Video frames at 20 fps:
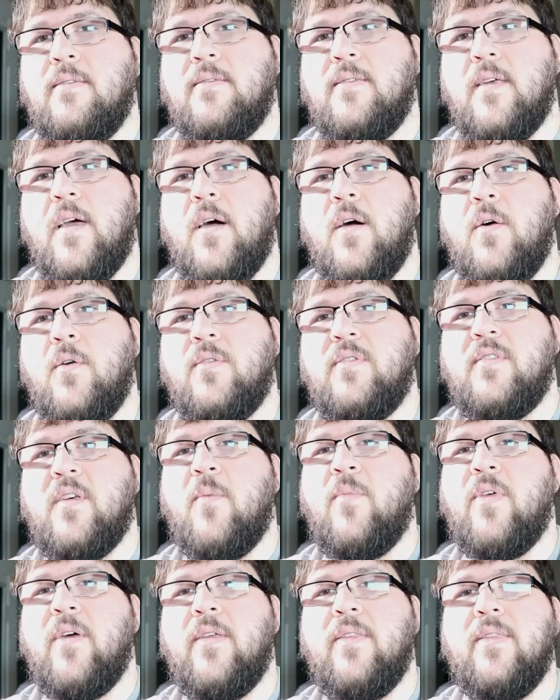so
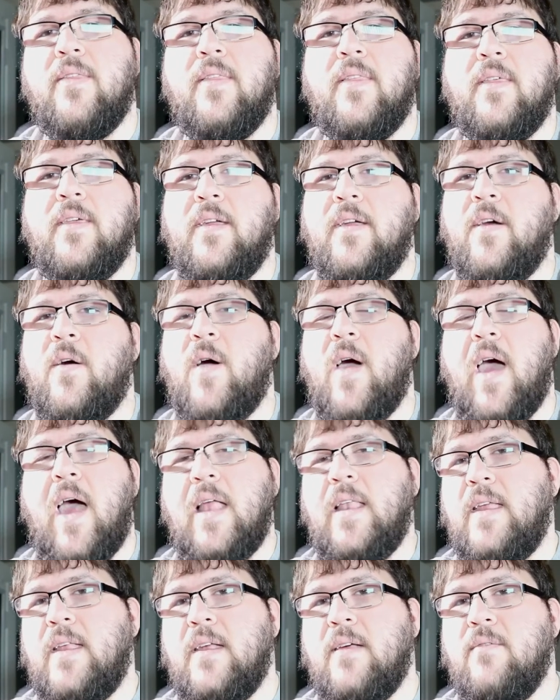something, I
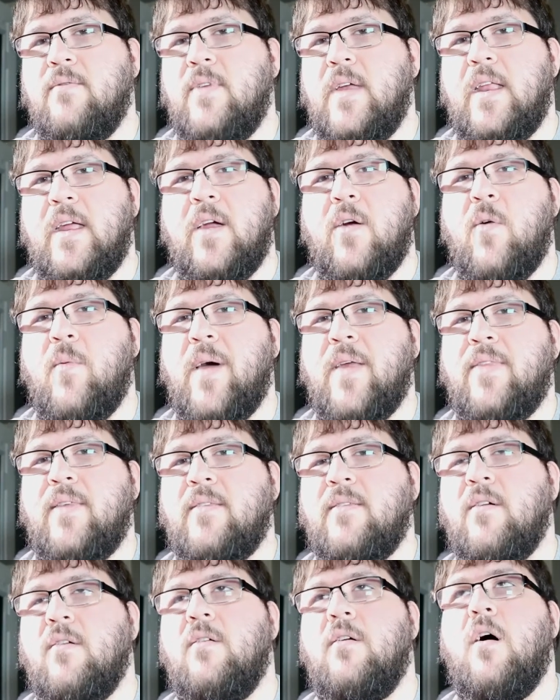did a video about
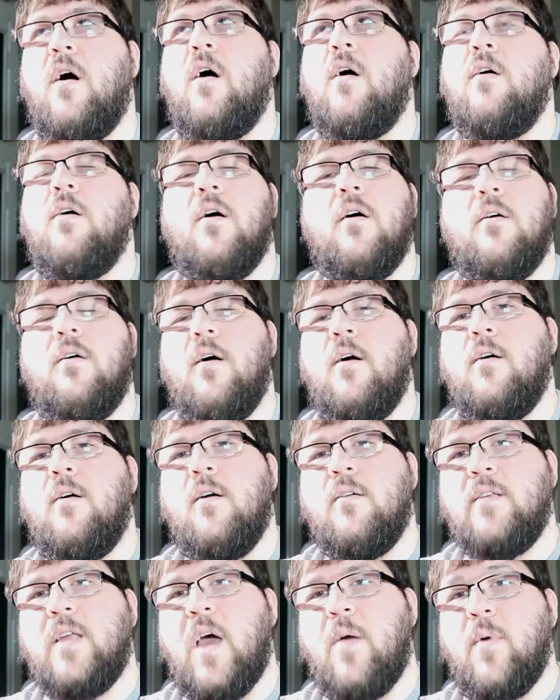this a
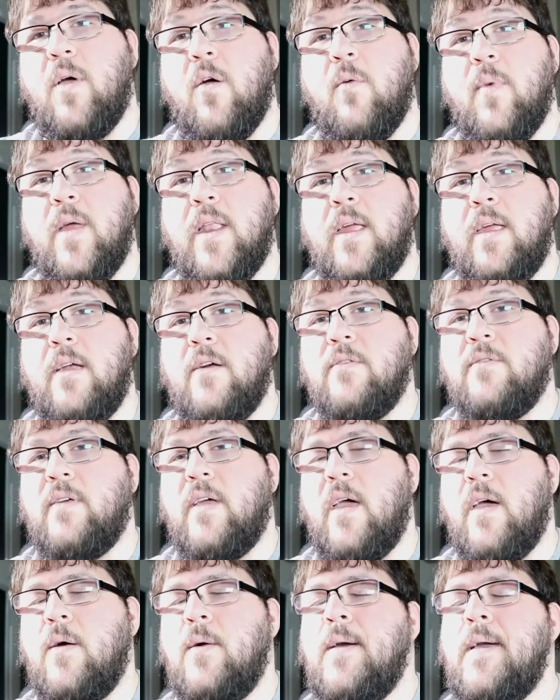long time ago, many years
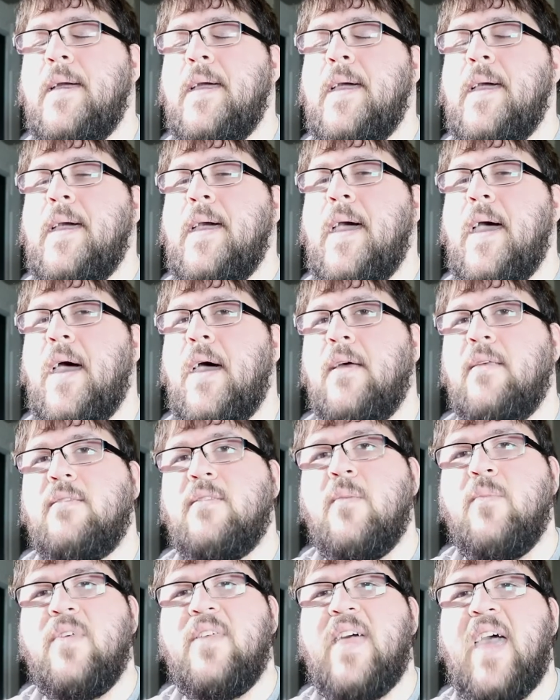ago,
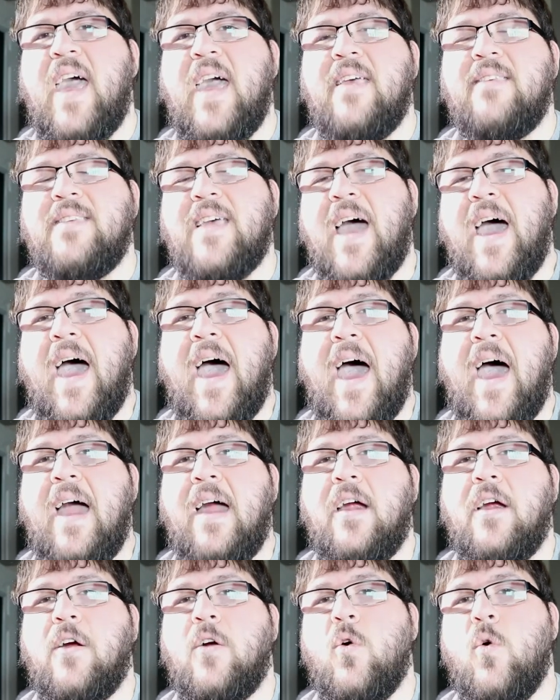Something that has a
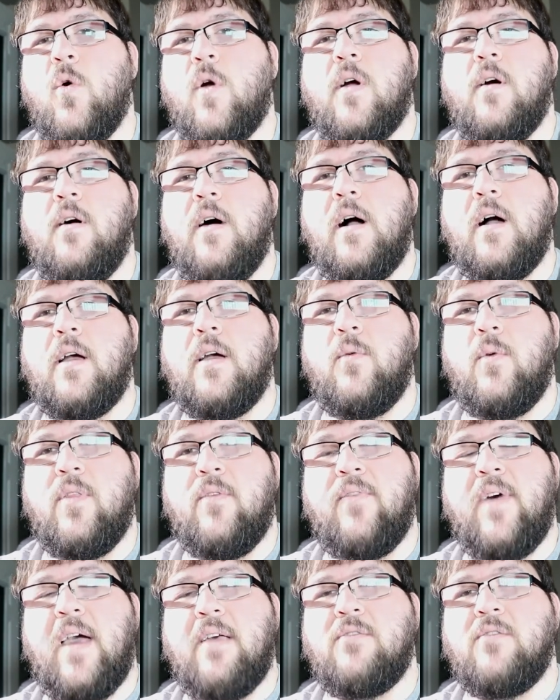higher core clock with a
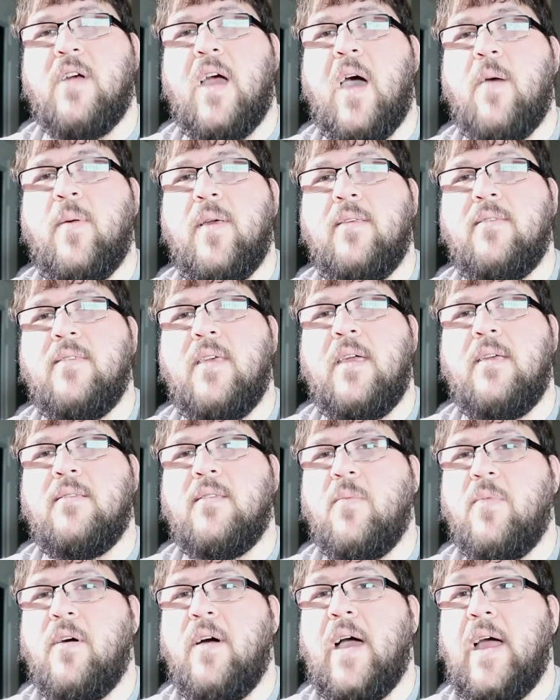faster IPC,
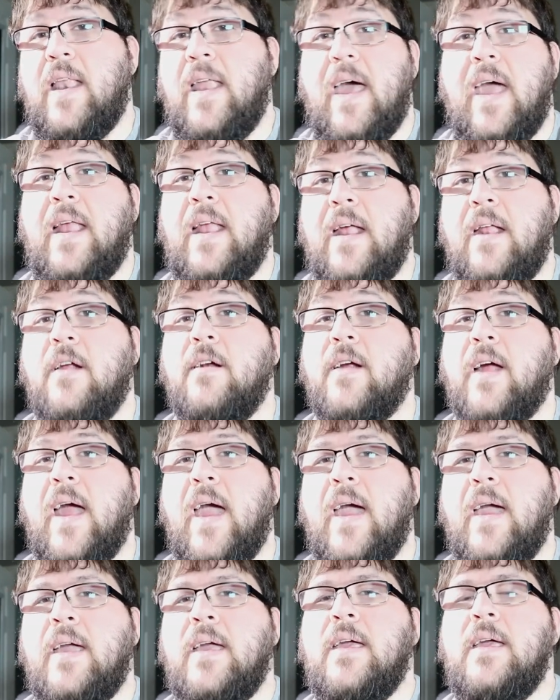something like a
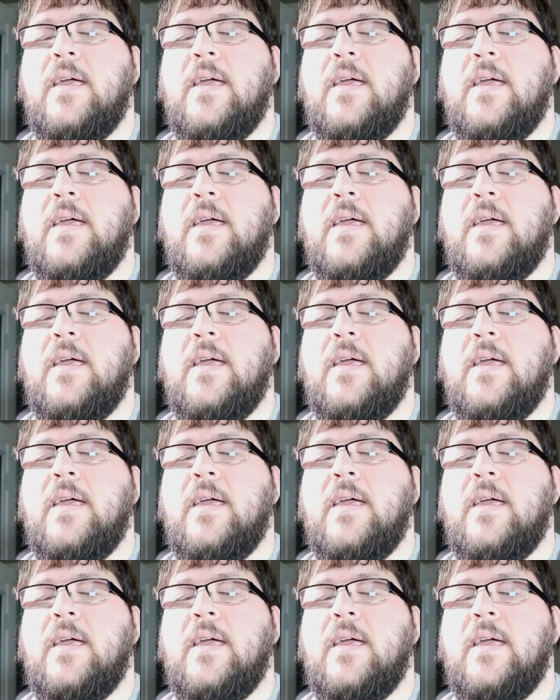9900K,